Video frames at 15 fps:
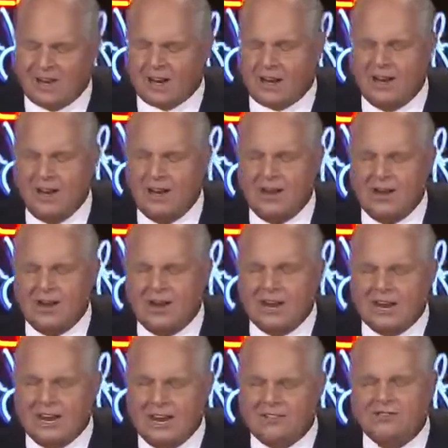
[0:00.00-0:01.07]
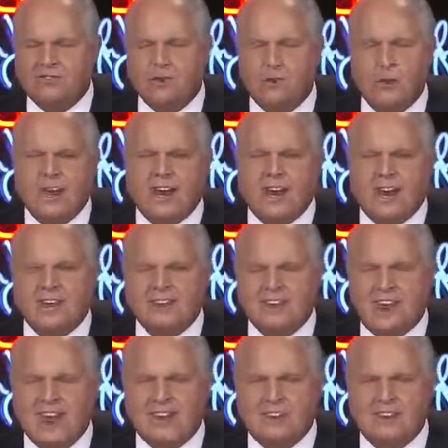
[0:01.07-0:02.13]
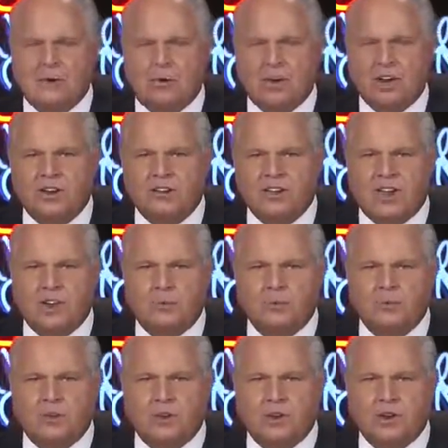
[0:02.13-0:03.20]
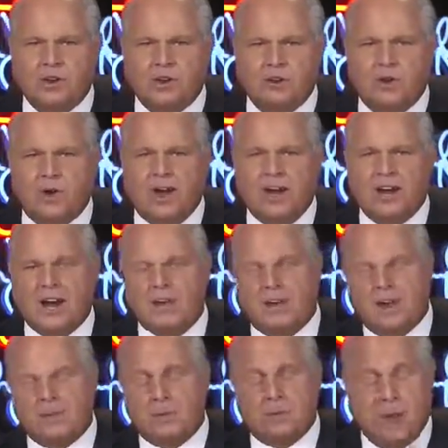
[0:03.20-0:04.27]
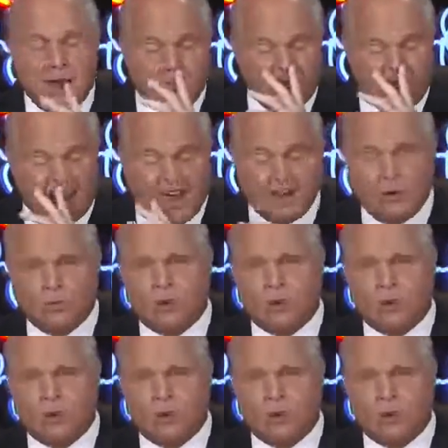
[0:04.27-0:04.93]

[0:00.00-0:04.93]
I think he's doing exactly what he said he was going to do, and at the bottom line,